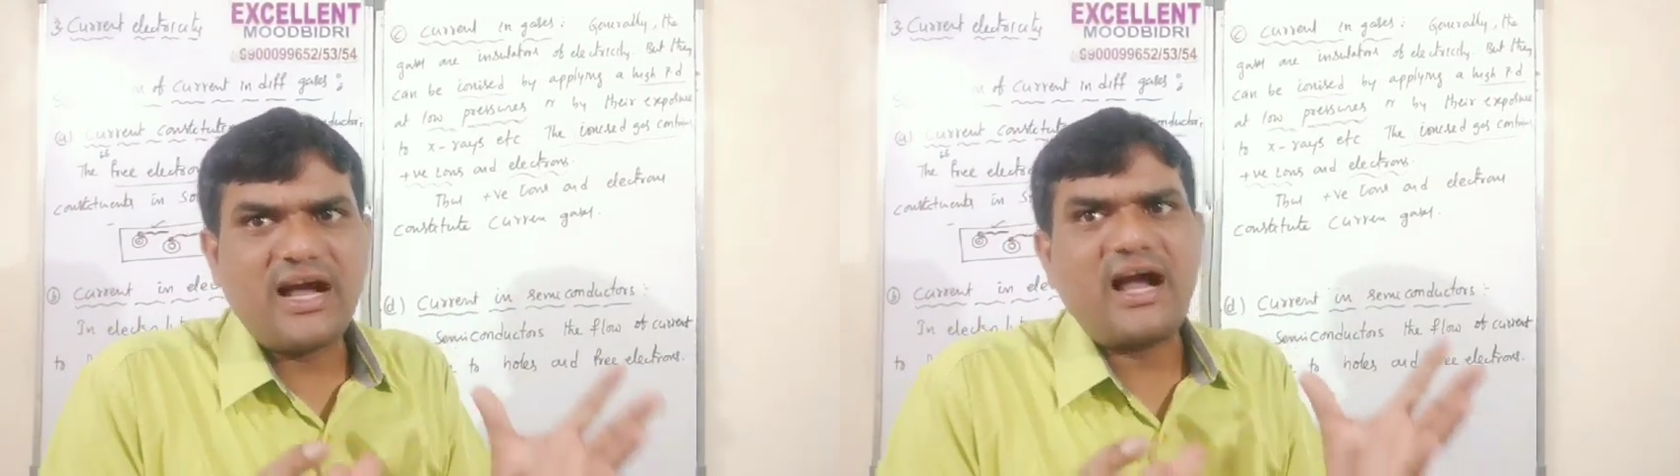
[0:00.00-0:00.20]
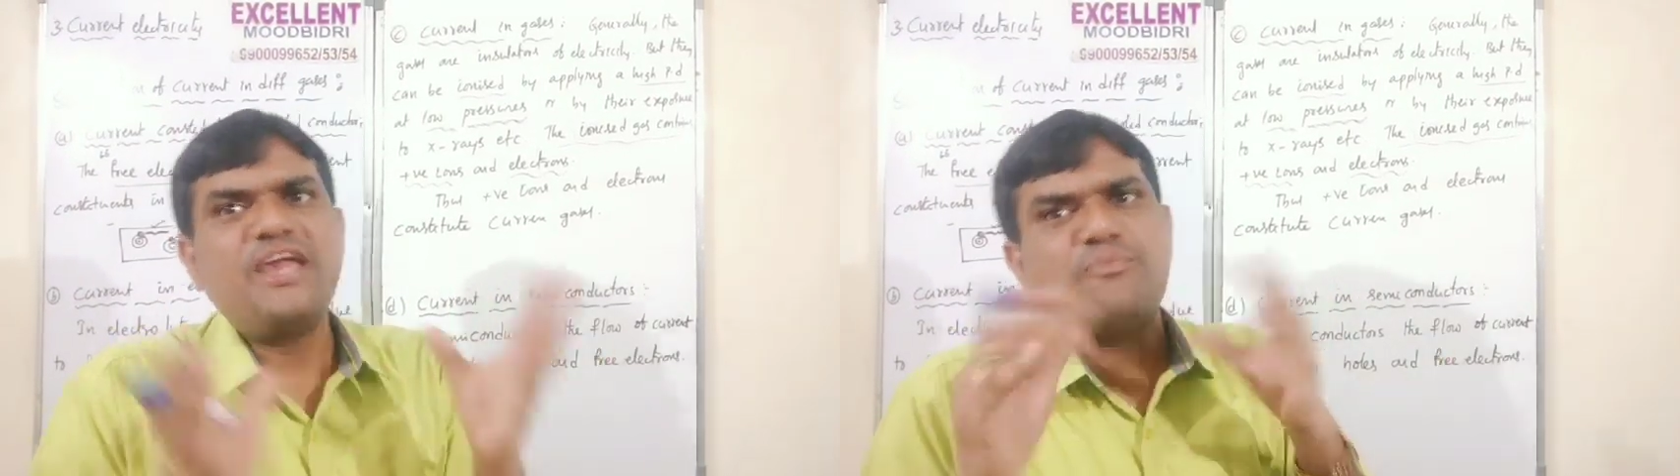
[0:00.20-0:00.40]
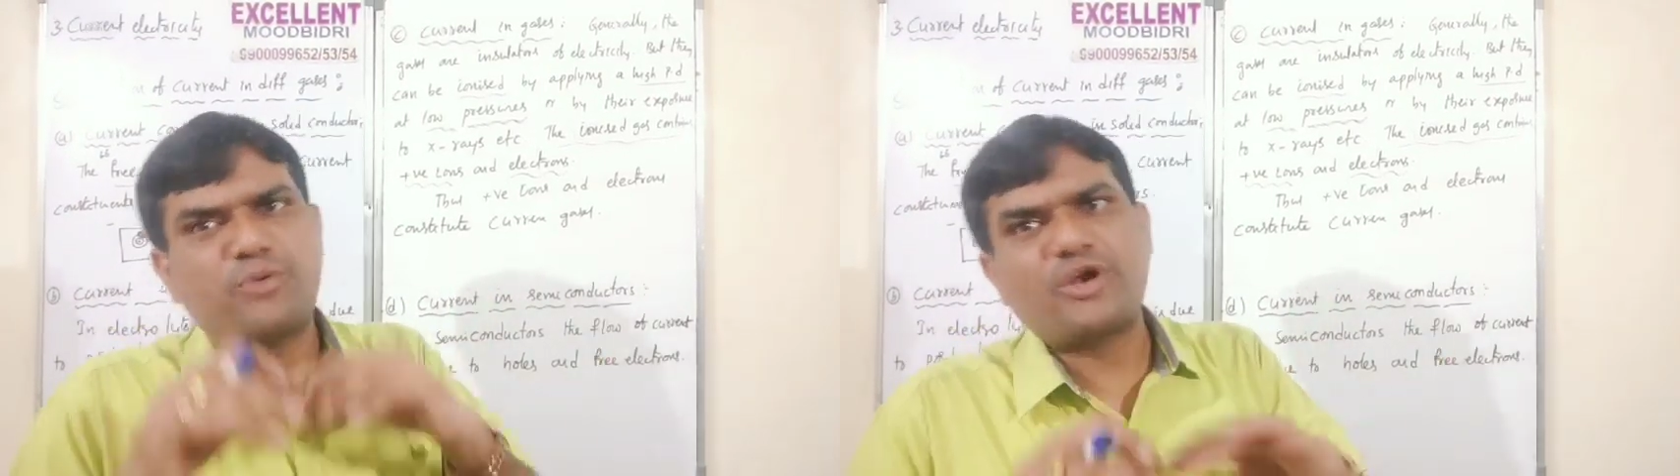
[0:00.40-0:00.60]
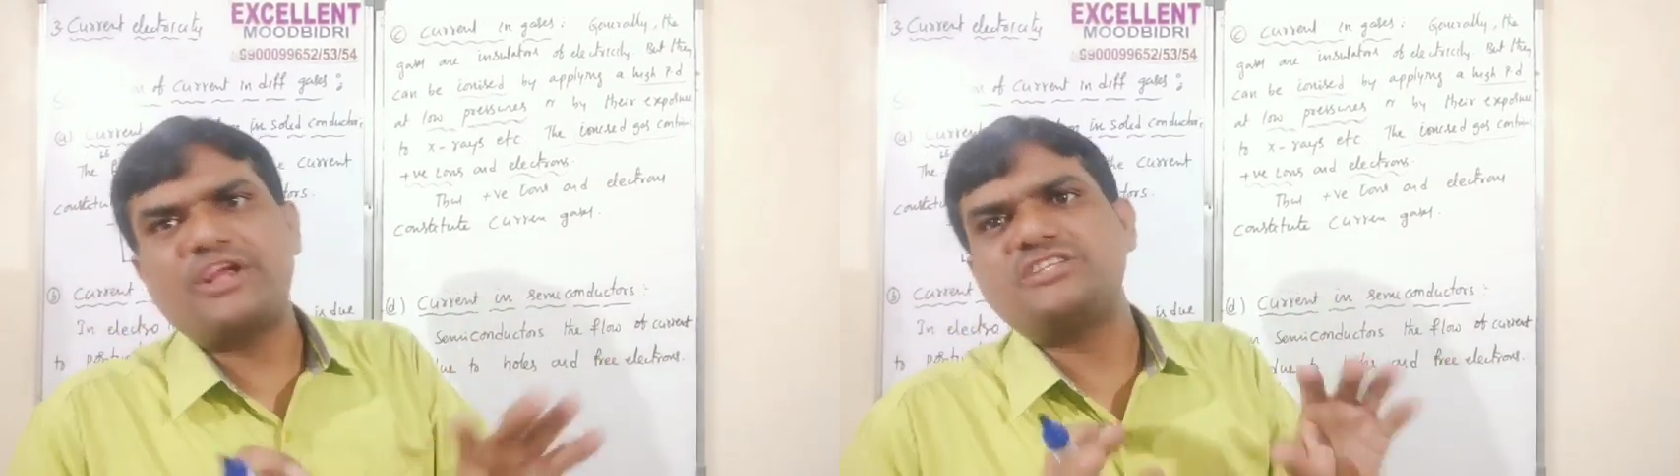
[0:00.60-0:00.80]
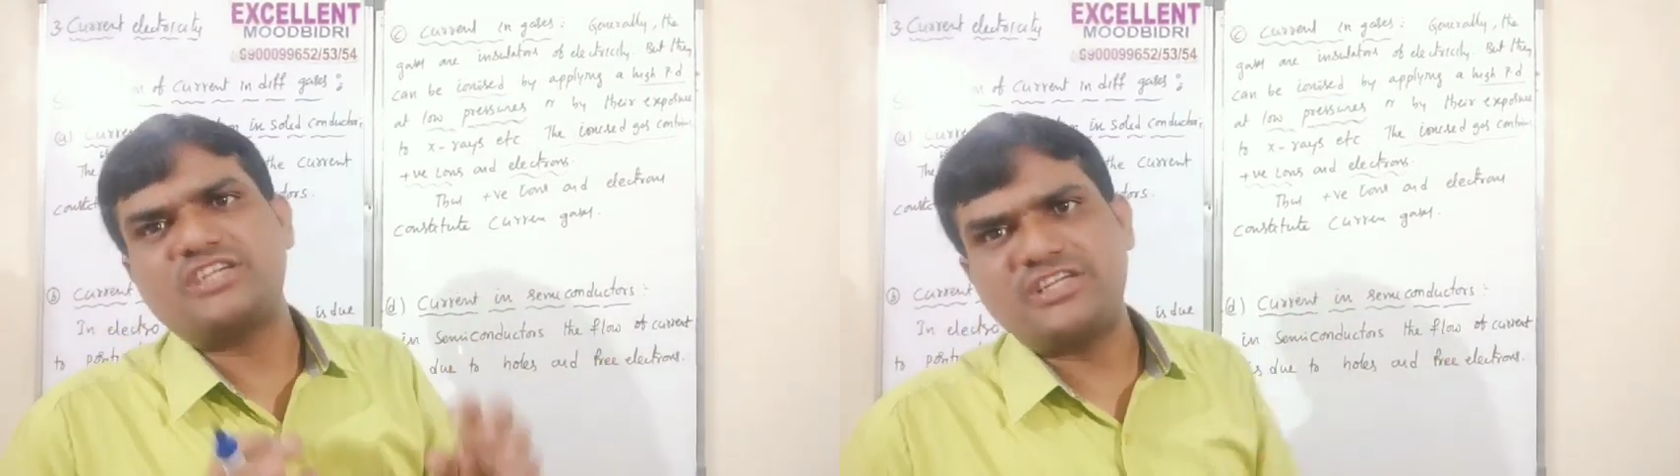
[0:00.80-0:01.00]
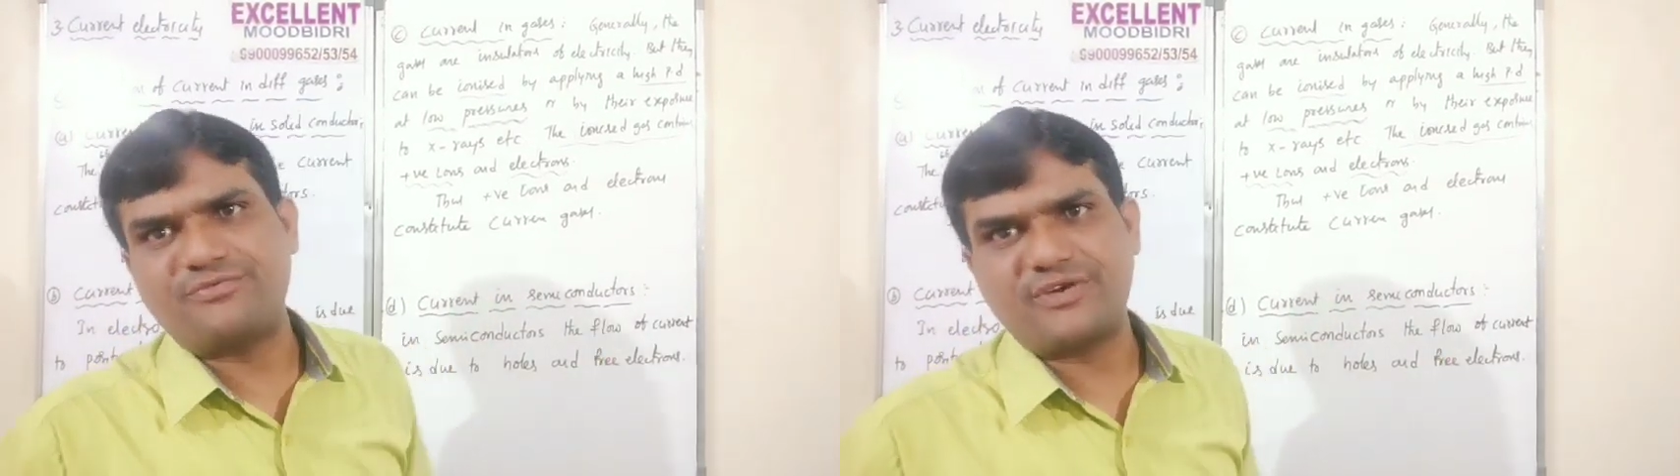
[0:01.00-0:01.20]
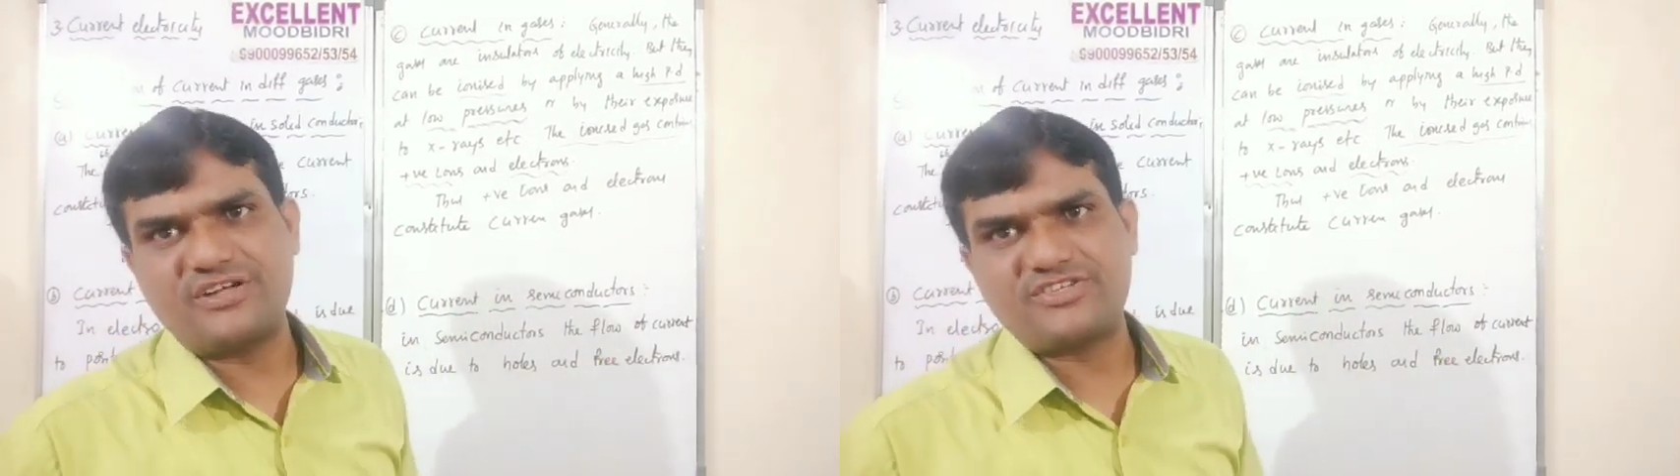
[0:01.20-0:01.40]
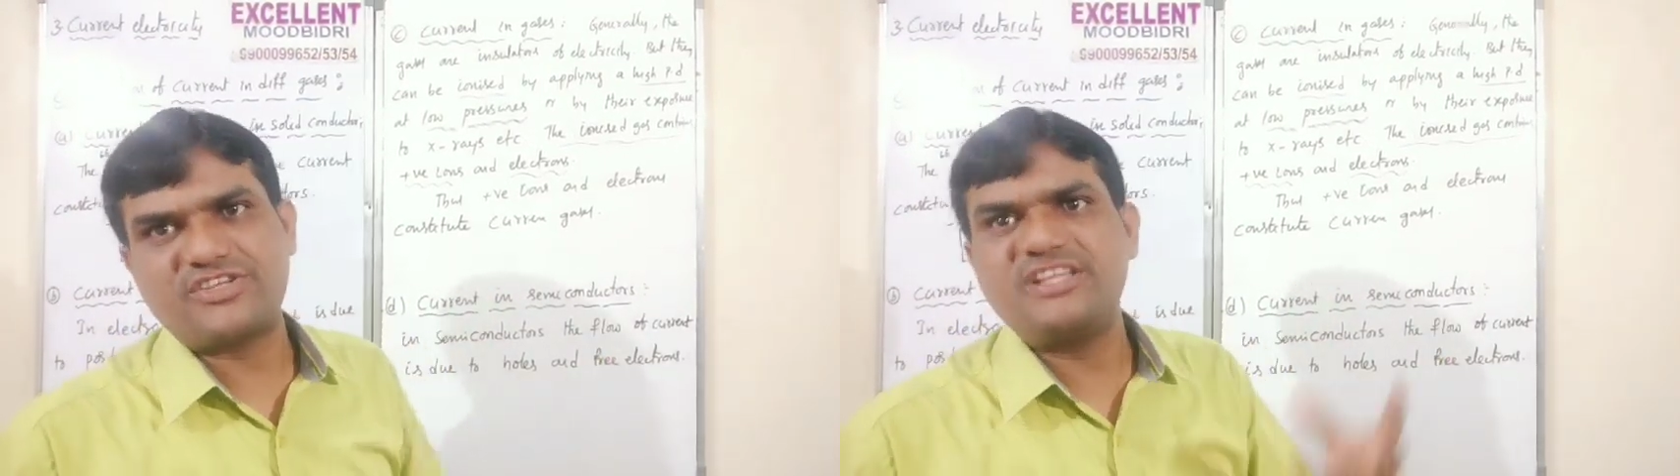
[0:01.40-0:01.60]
high potential difference.